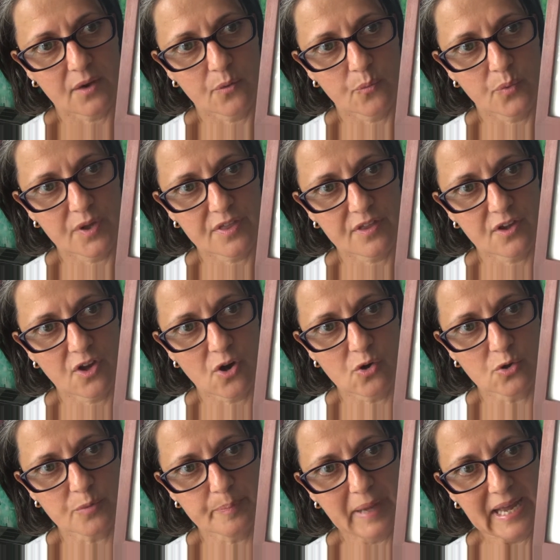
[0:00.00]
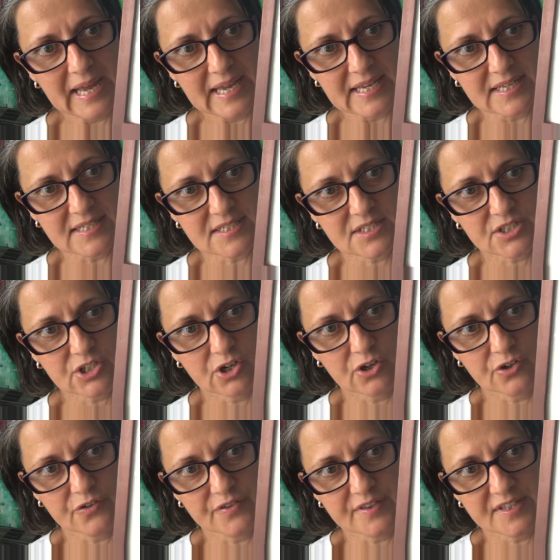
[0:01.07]
with gold paint
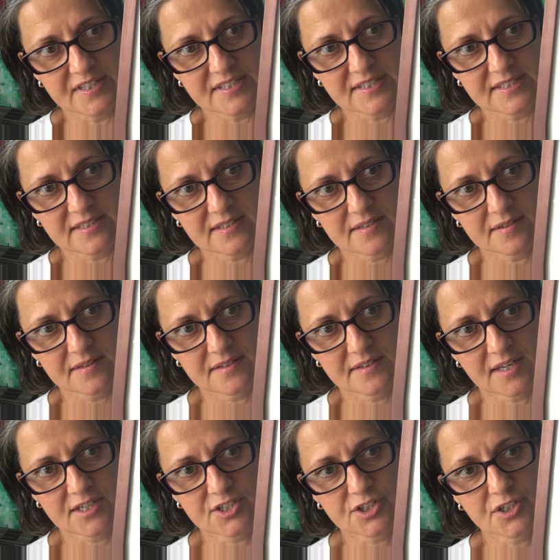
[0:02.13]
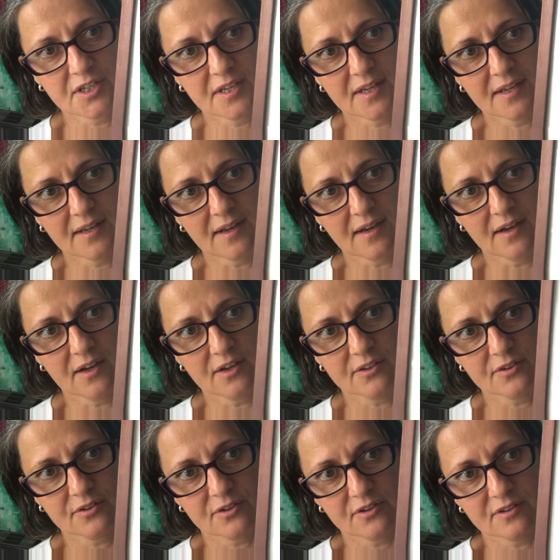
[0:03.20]
on this section here, I
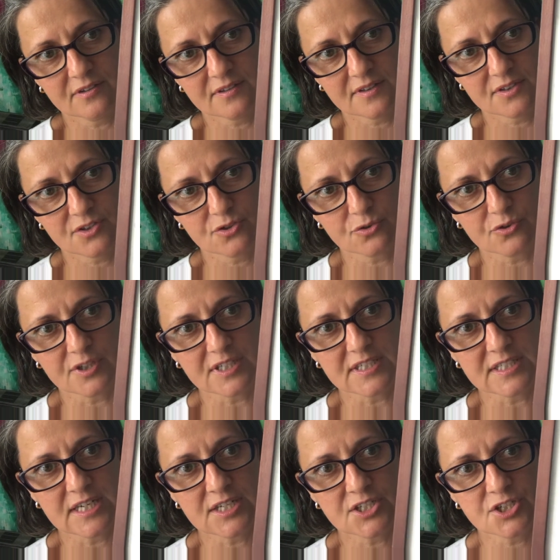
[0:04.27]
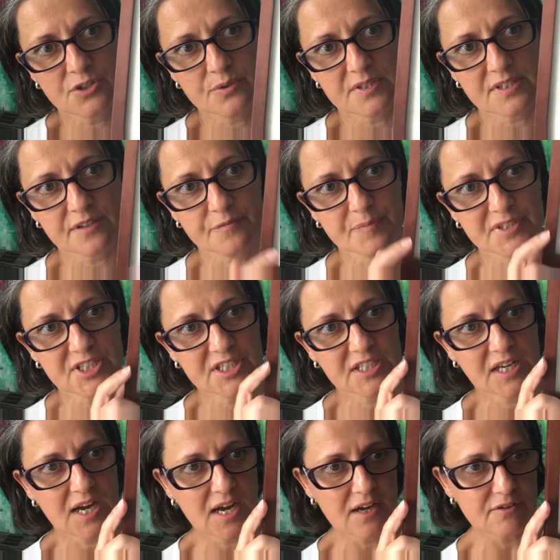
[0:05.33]
thought, oh, that's drawing attention to itself. But you
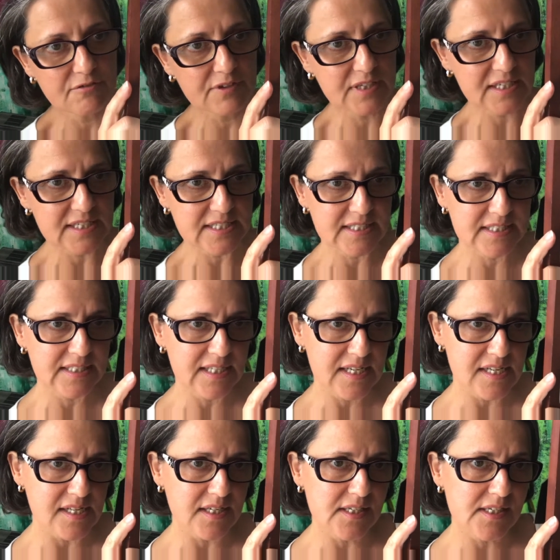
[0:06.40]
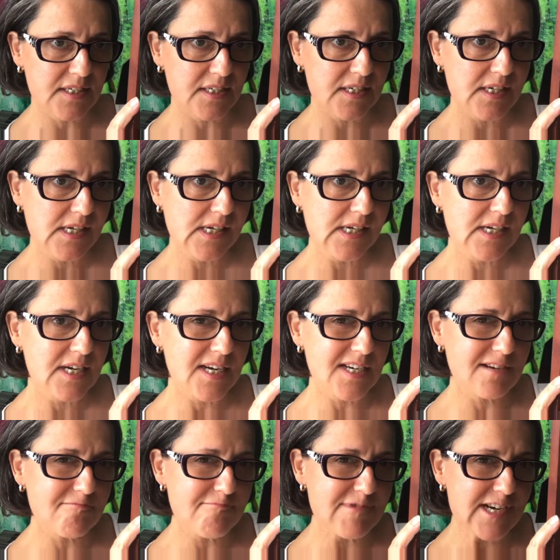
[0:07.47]
can't really see it. It
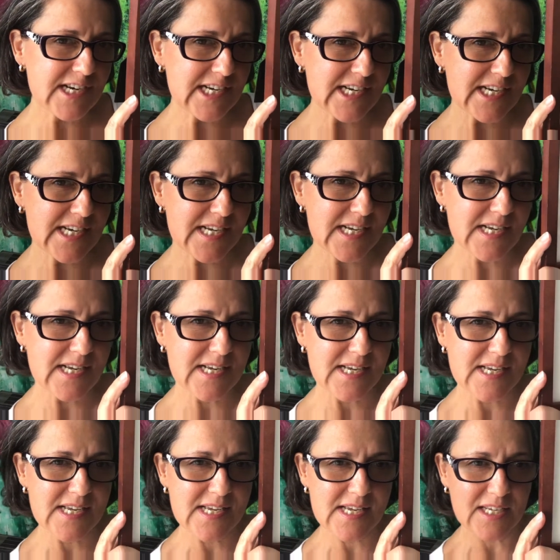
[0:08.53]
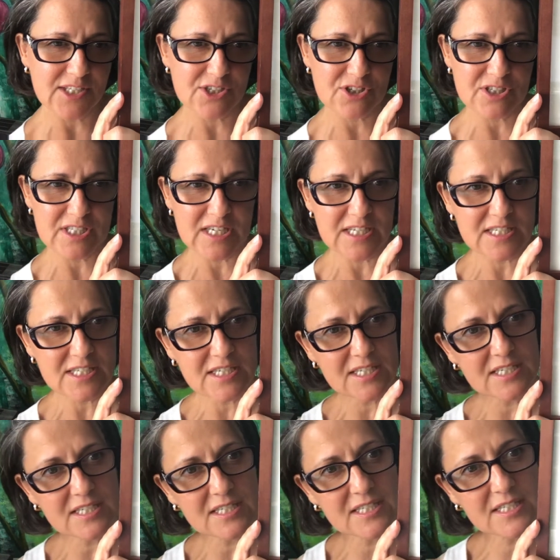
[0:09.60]
doesn't really get your attention
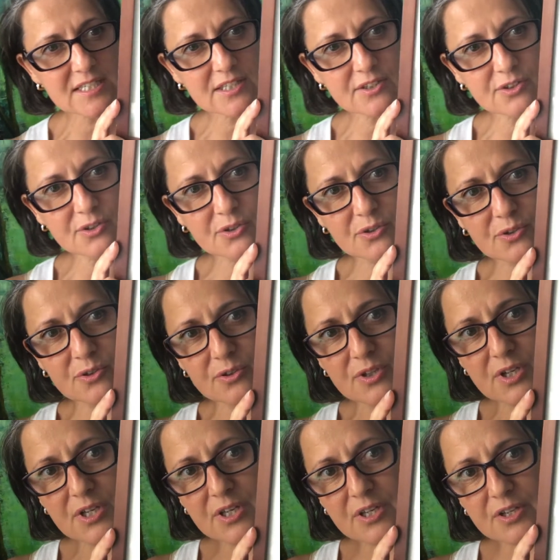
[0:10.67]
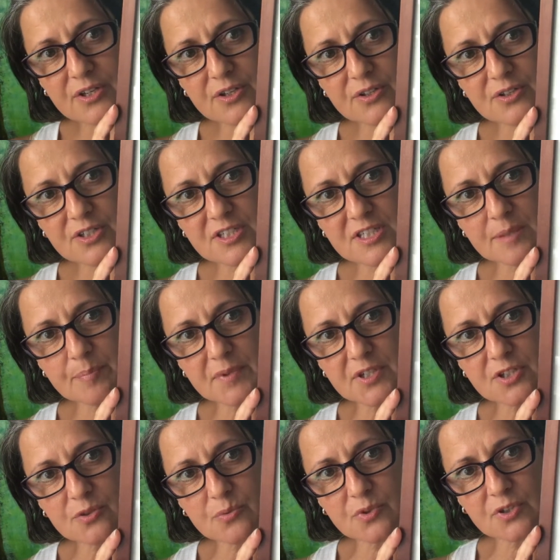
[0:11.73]
until you tip
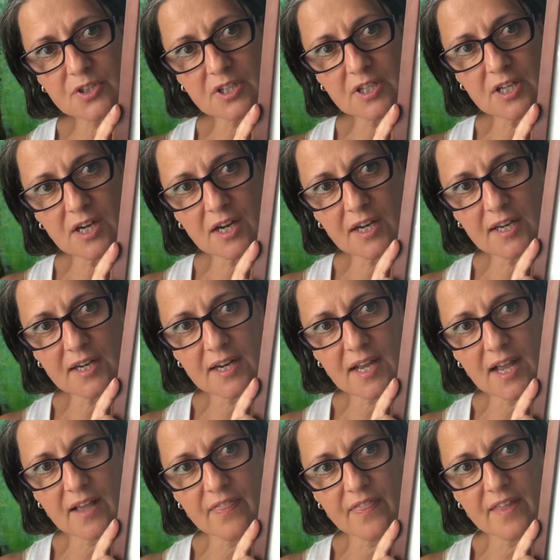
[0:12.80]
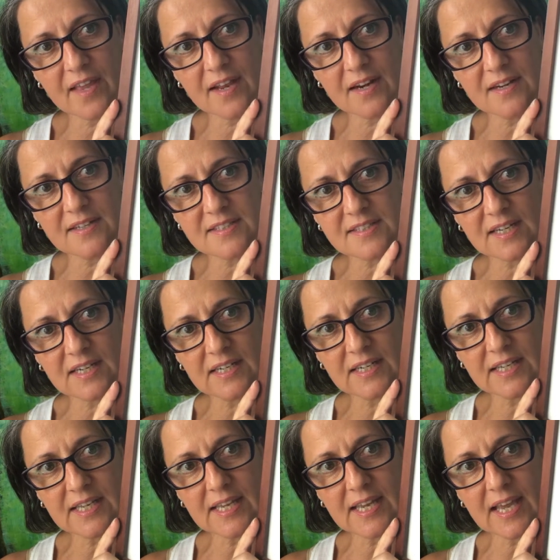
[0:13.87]
it toward the light and then
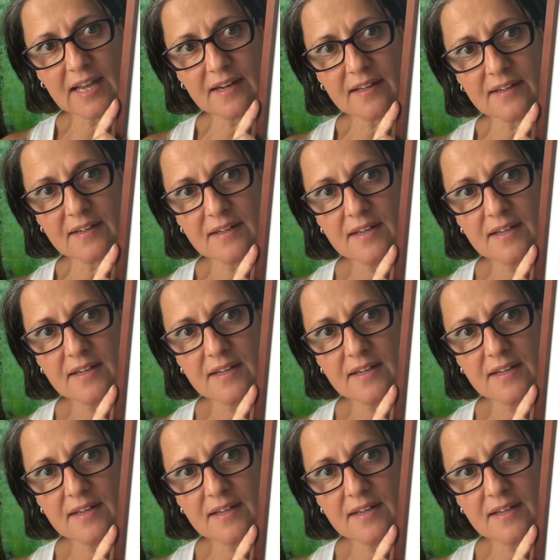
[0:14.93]
suddenly you get it.